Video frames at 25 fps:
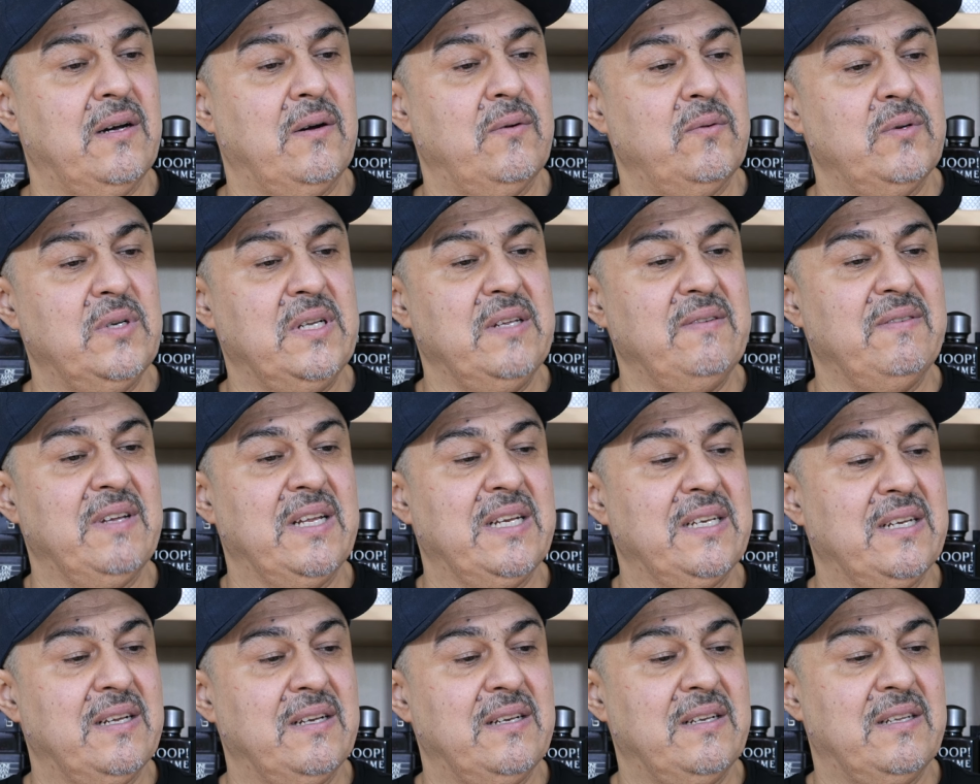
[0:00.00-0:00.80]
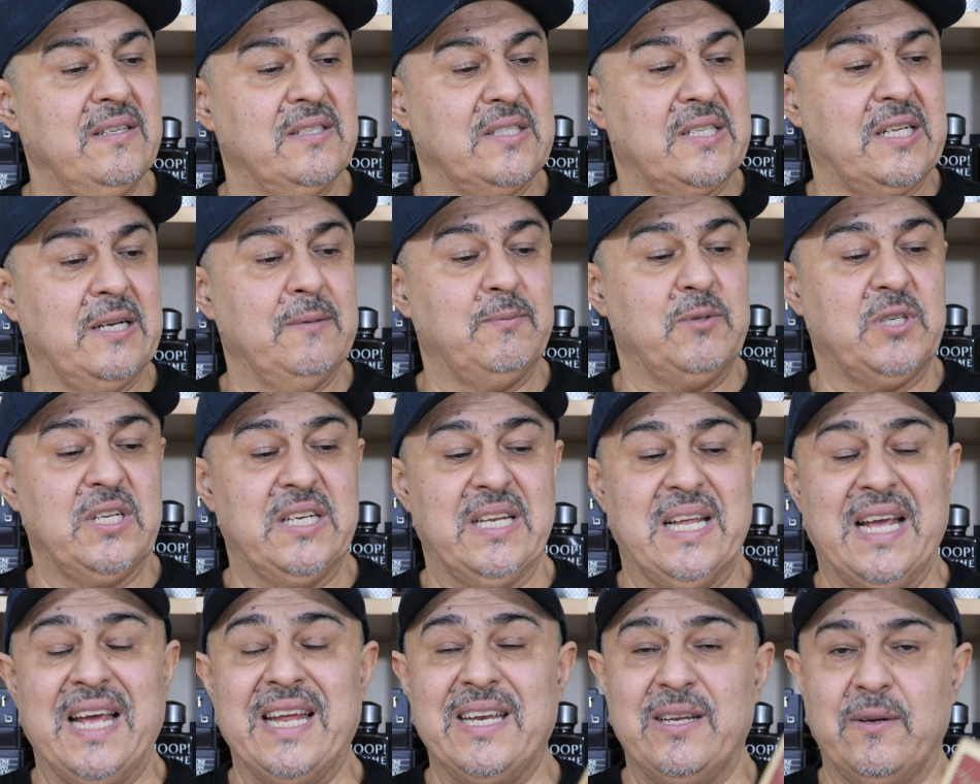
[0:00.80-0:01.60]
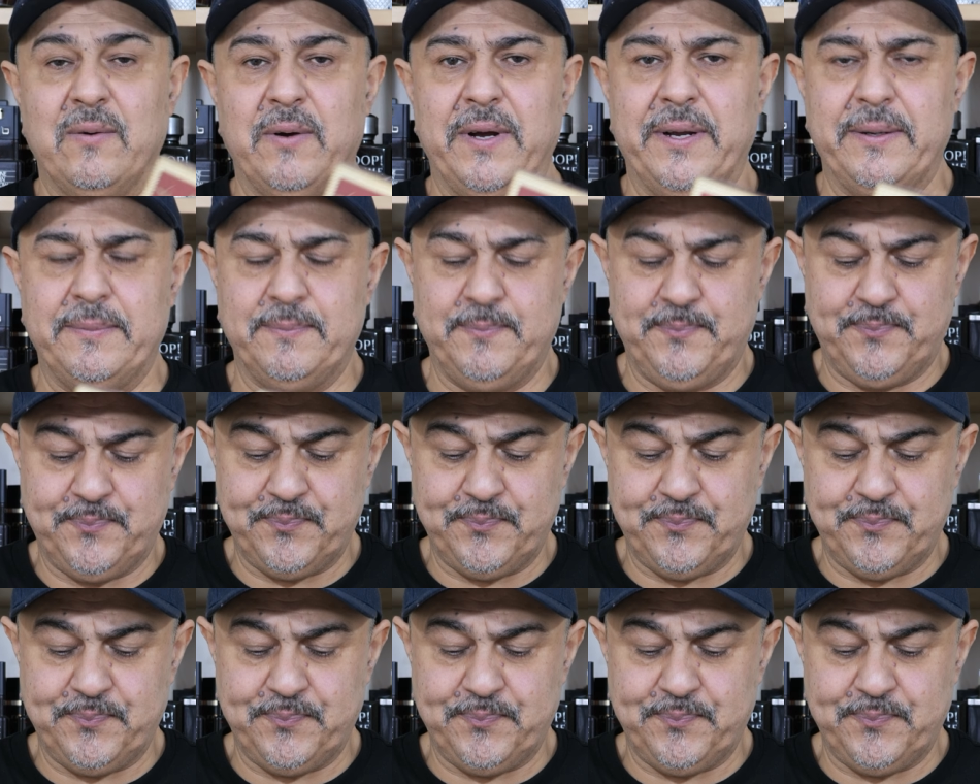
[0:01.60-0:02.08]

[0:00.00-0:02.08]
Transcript: I'll leave it in the description anyway.